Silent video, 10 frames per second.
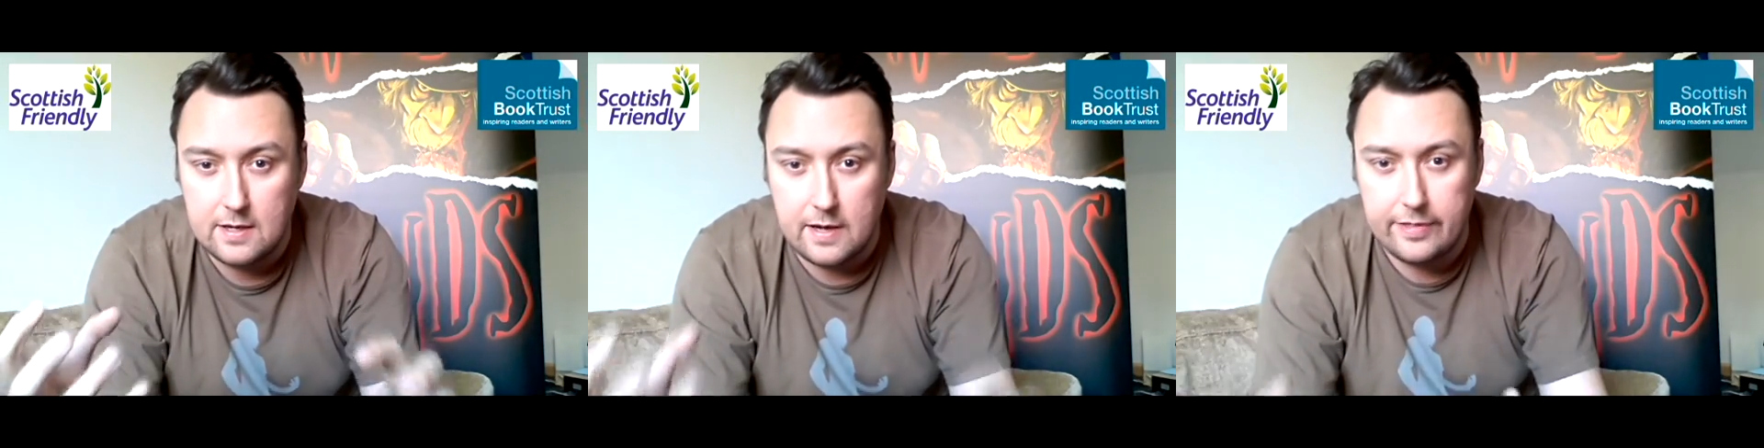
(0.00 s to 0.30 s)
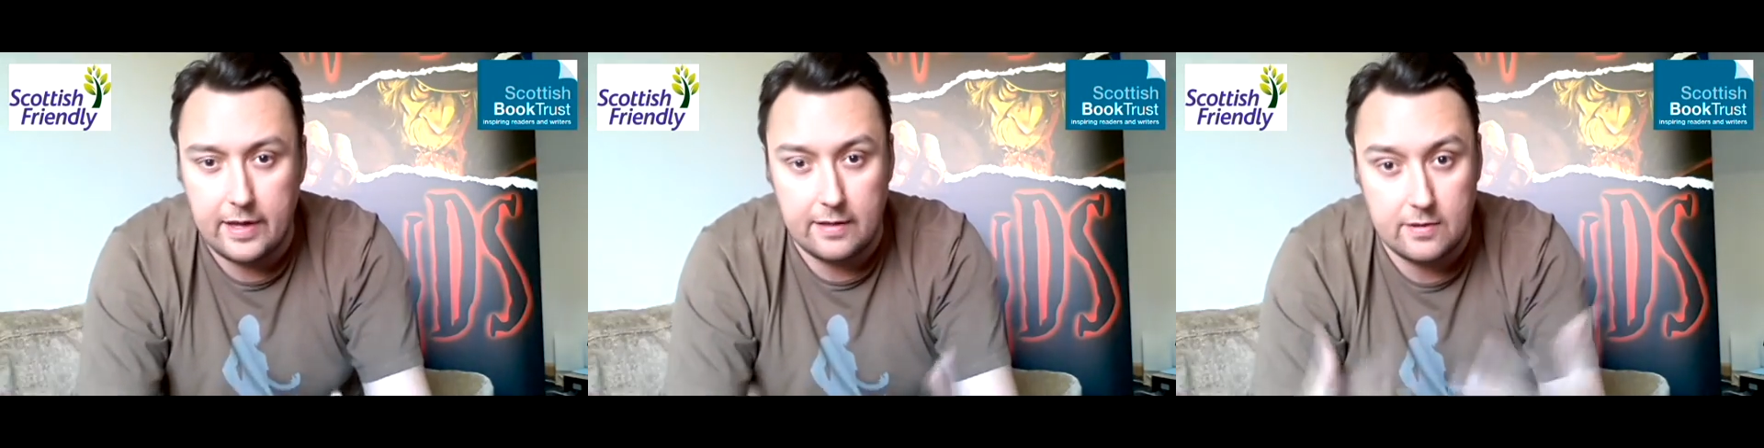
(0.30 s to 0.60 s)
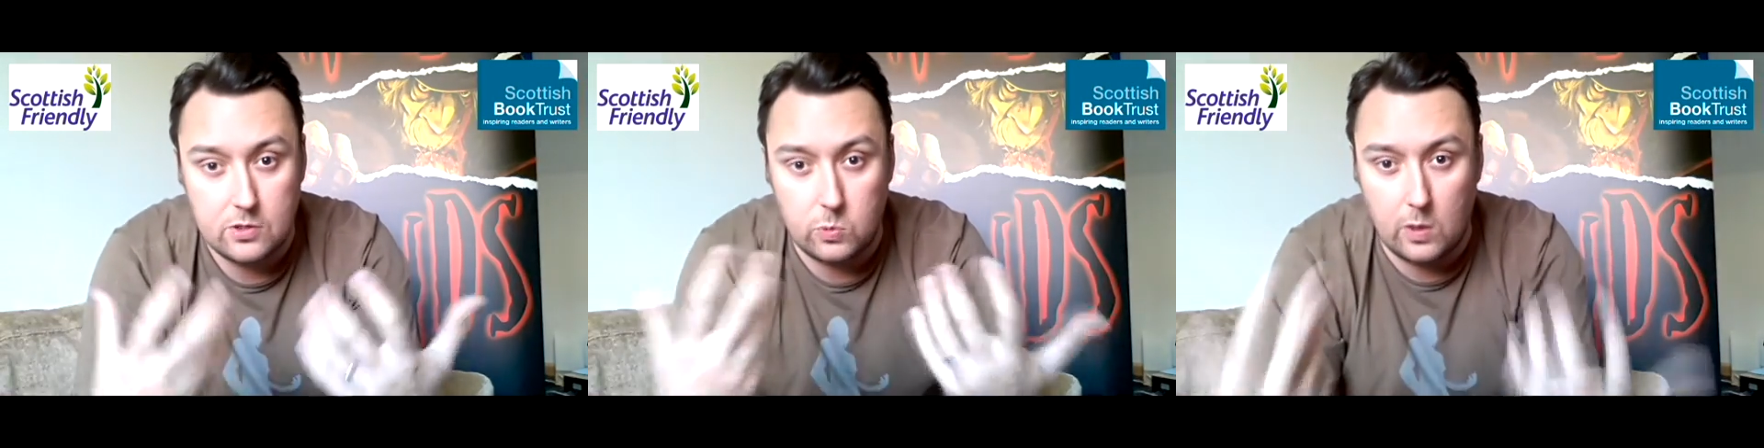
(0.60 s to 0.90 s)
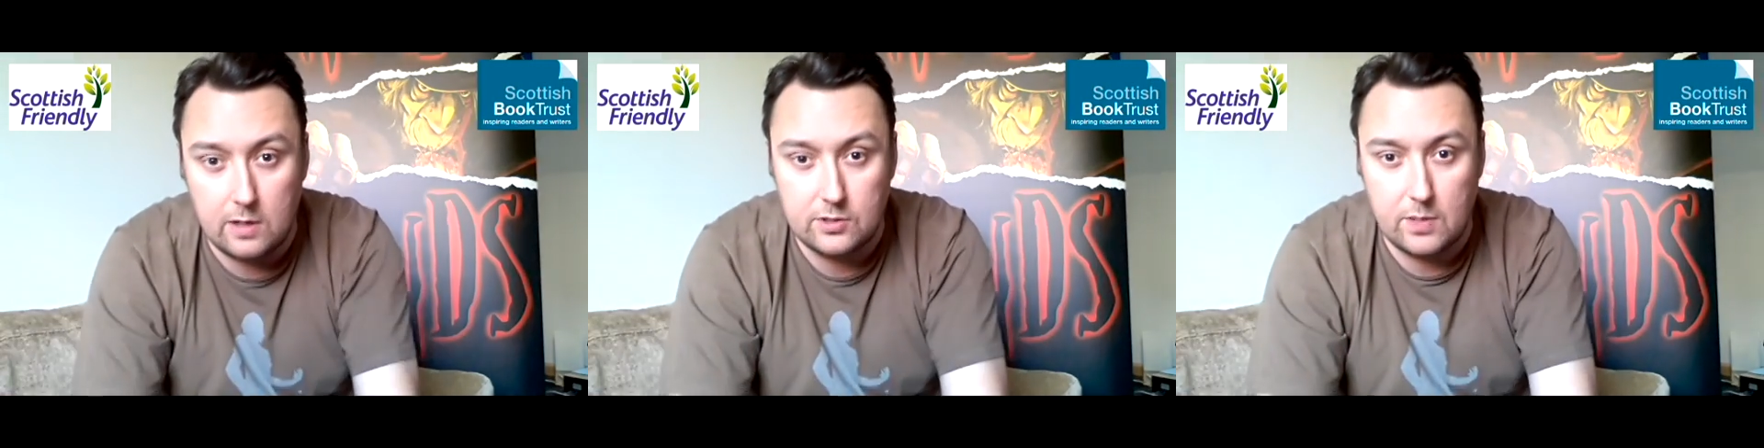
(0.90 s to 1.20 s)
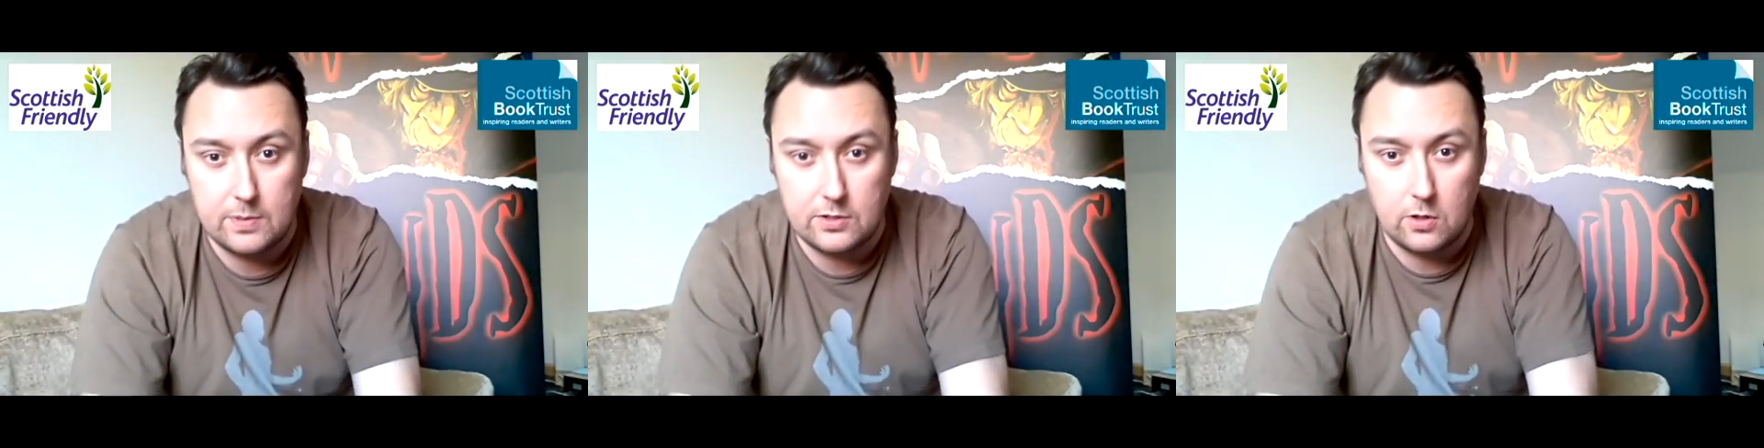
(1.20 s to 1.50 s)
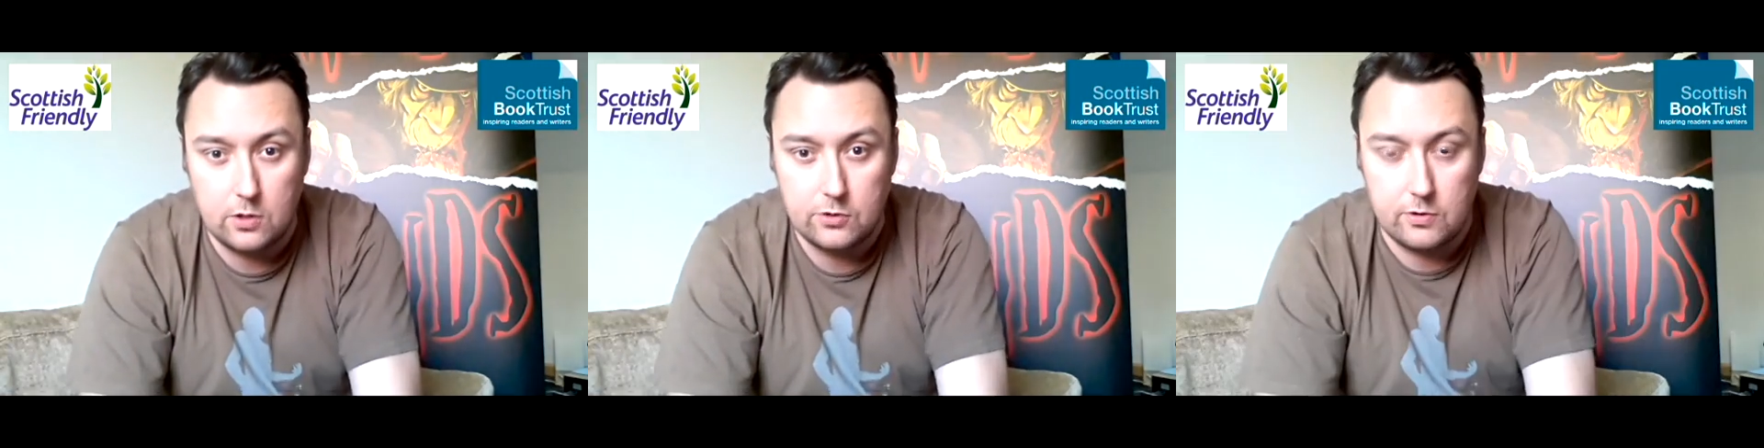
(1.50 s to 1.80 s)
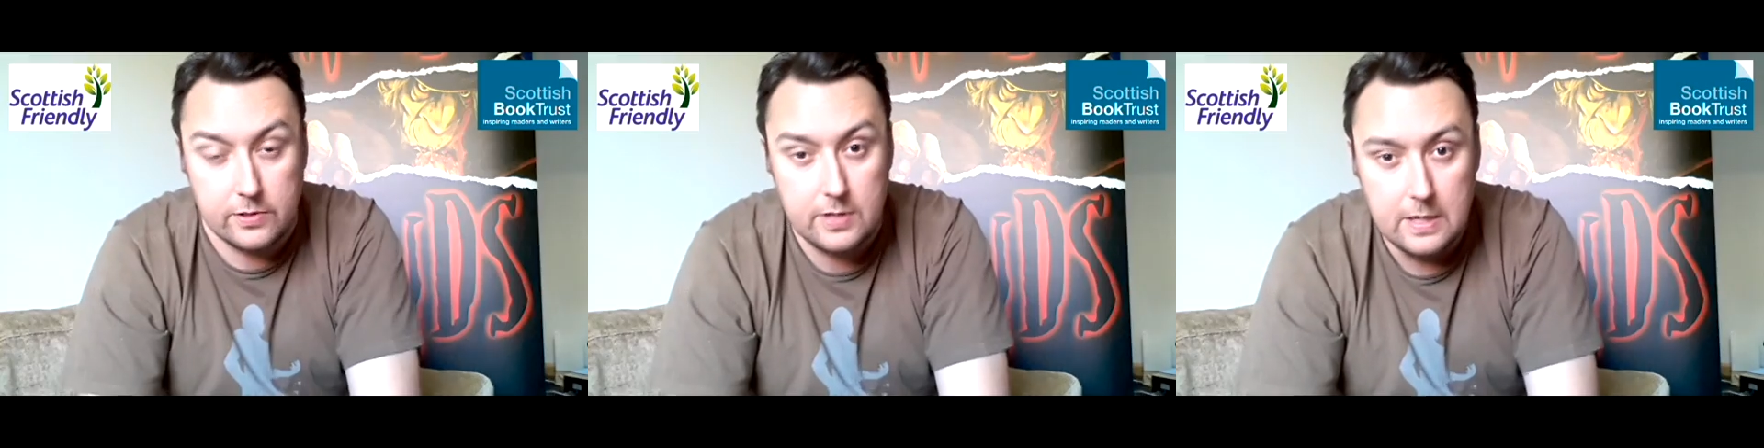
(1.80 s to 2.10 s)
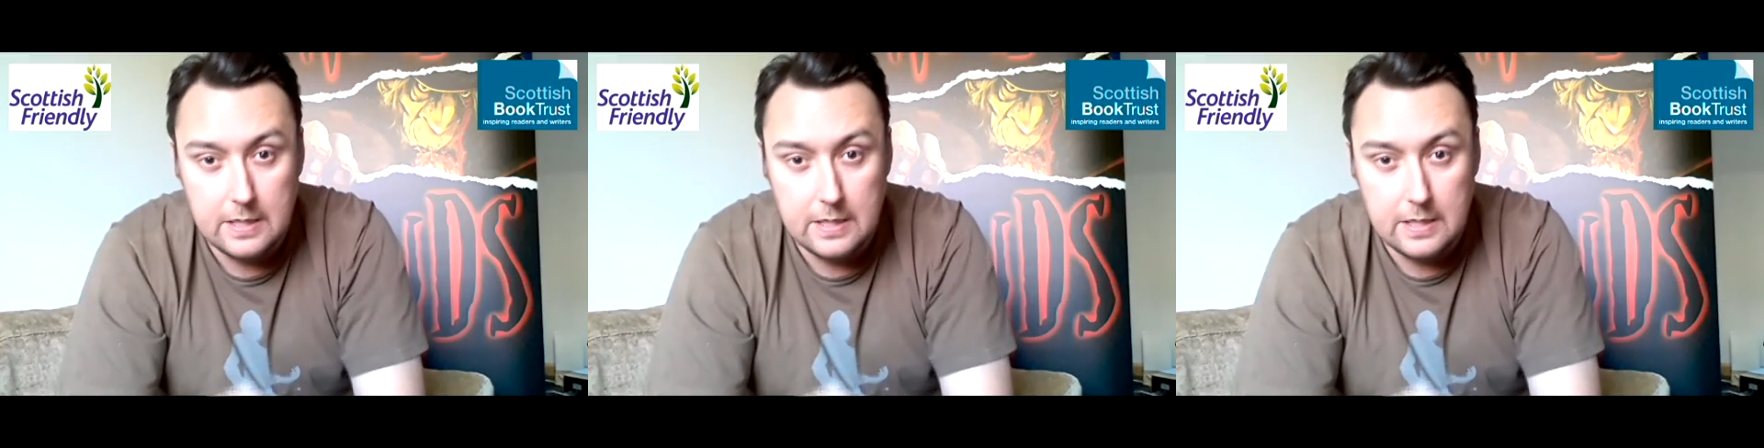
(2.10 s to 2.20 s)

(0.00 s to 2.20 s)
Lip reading: I think, that swirls up his nostrils.